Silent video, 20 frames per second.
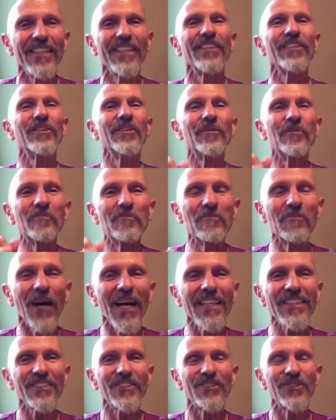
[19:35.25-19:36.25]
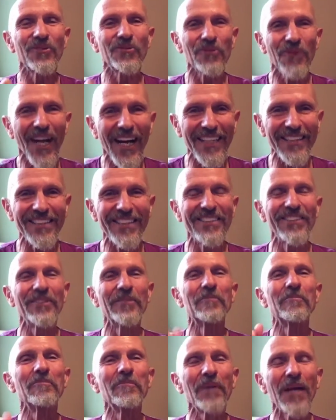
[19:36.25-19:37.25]
you must trust, you
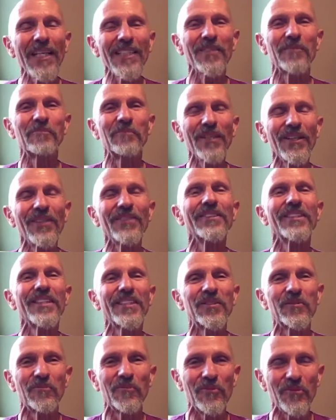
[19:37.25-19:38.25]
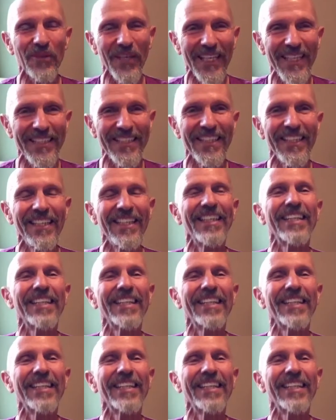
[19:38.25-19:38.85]
must build this bridge